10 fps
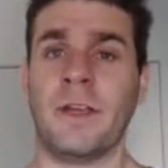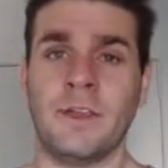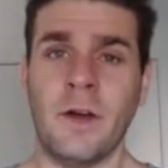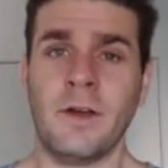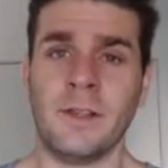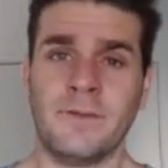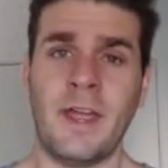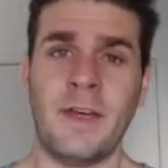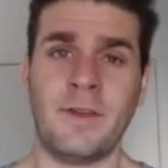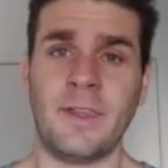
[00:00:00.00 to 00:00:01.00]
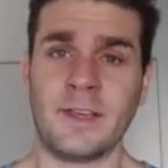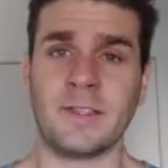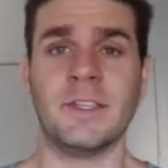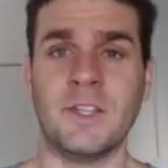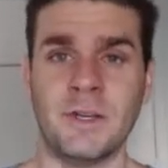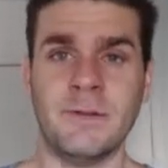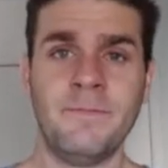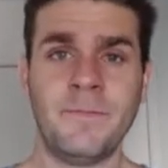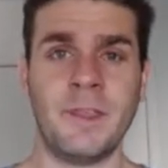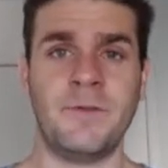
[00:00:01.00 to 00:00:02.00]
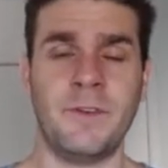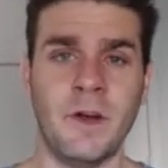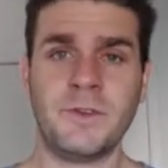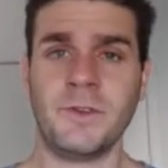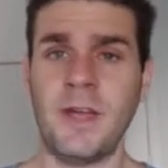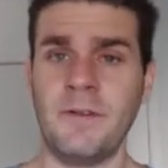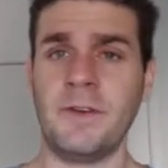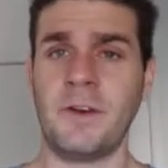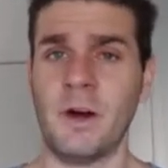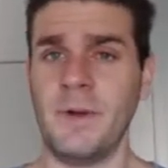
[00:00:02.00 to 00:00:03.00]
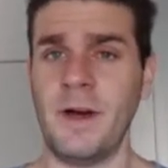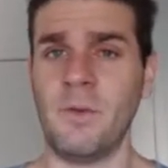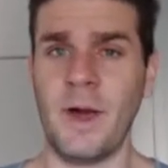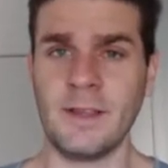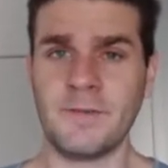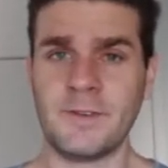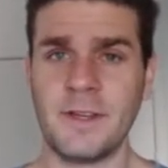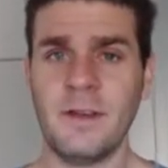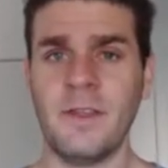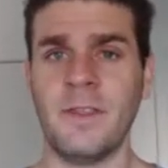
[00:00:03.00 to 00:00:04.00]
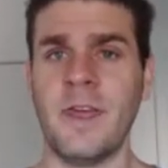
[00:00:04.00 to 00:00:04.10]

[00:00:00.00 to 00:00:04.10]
but you don't lift heavy things in the gym, if you don't do heavy compound weightlifting,